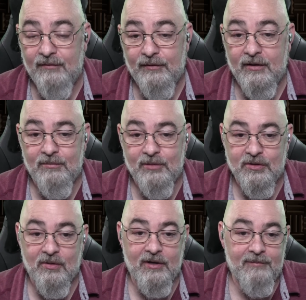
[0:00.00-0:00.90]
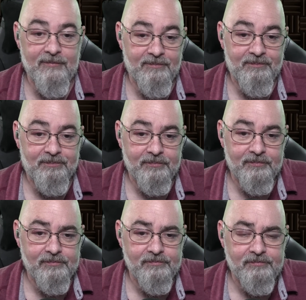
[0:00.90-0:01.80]
majority.
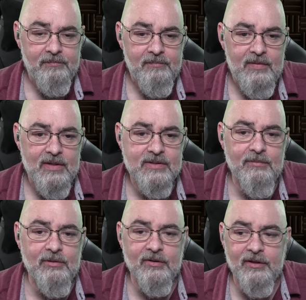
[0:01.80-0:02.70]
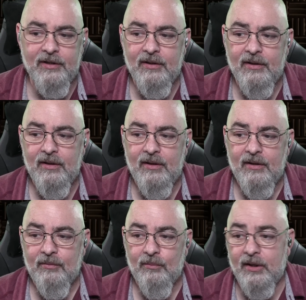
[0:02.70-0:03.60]
Similarly,
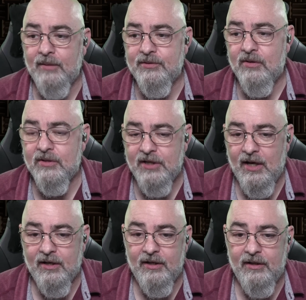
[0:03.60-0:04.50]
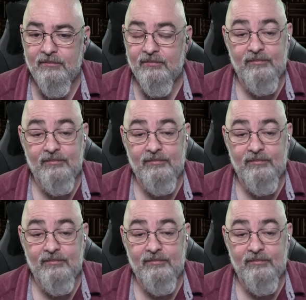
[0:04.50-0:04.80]
when it comes to Christianity,